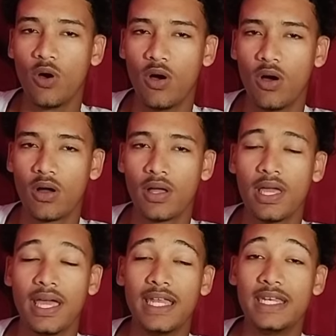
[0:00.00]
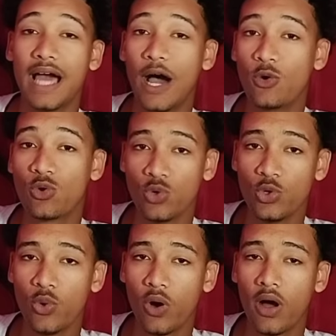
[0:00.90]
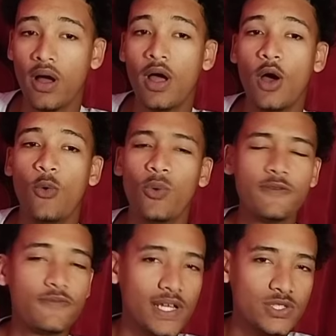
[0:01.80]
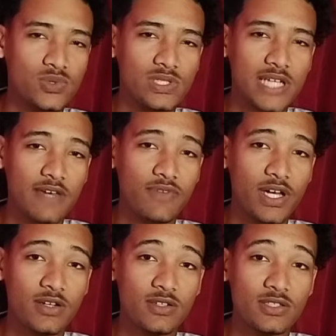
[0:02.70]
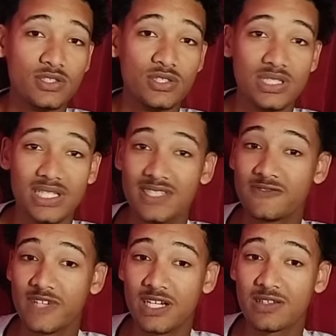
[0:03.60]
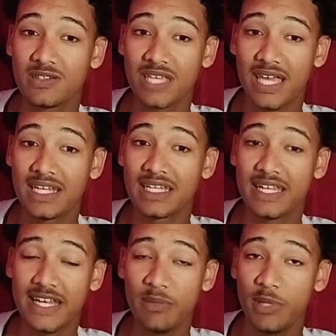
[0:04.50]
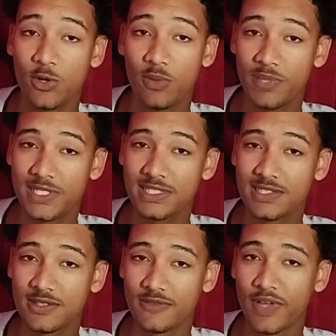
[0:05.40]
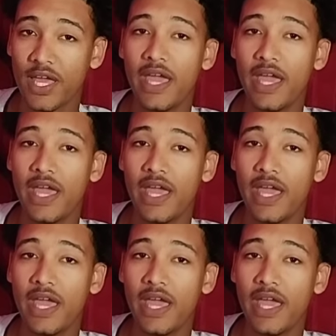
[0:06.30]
are and how good you are with front wheel drive vehicles. This vehicle can really be competitive.